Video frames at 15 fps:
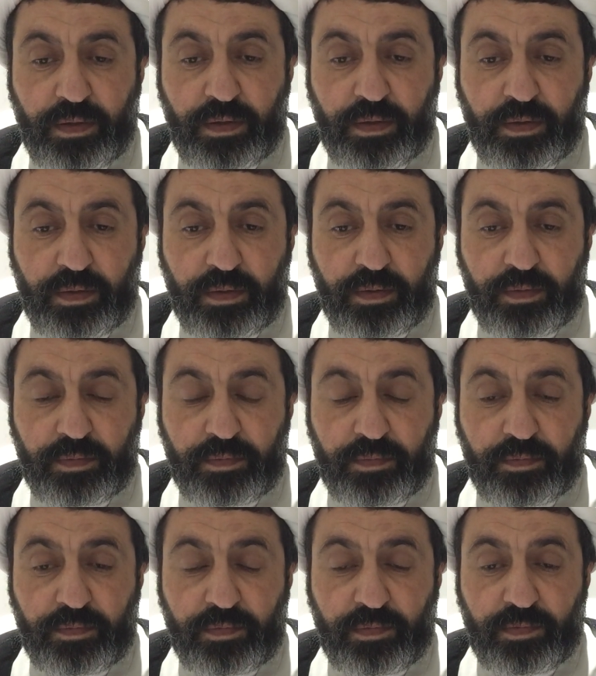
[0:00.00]
uh,
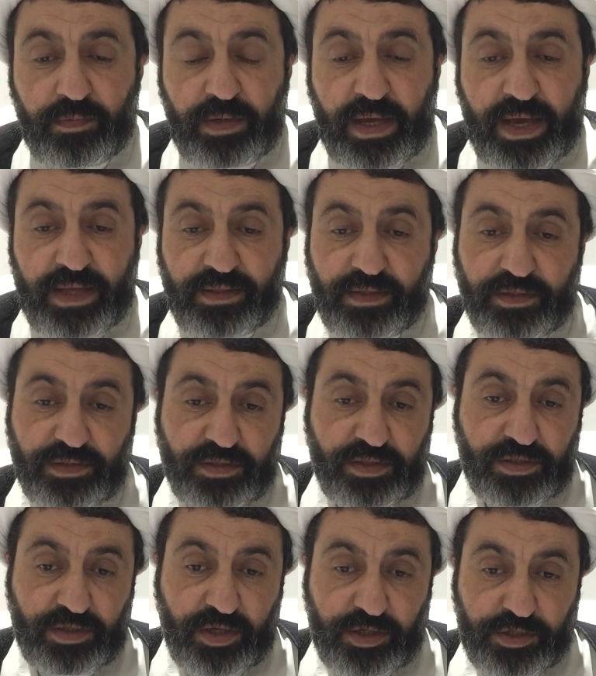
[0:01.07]
we had this
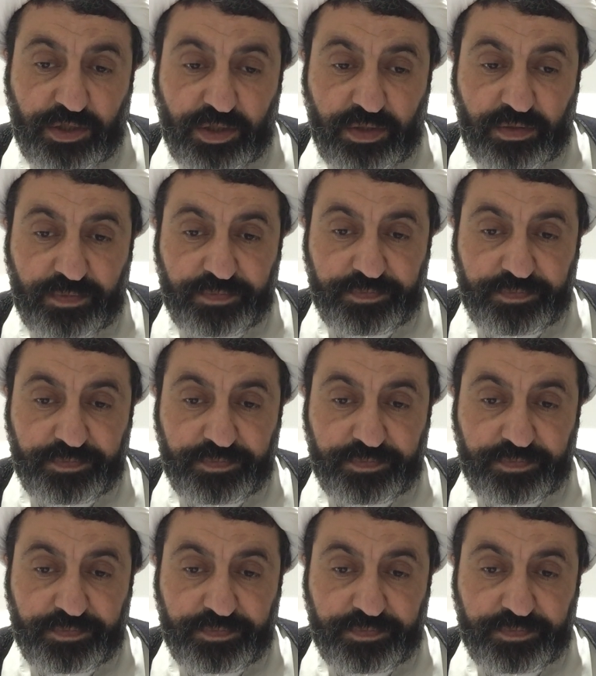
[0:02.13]
discussion